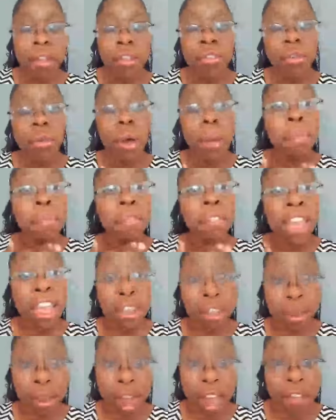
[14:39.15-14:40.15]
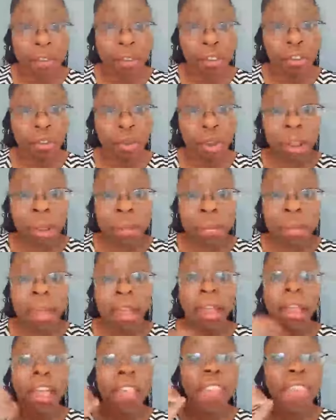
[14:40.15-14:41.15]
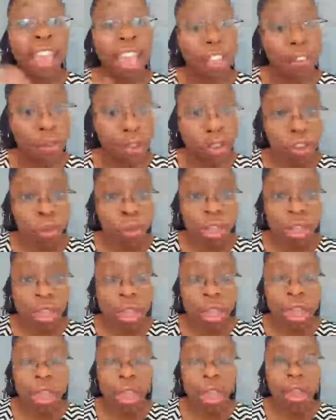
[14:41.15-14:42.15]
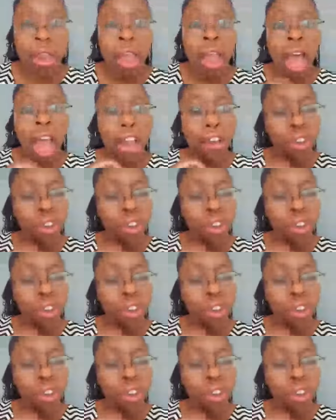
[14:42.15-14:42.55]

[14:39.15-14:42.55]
So um, thank you guys for joining me. Thanks for tuning in.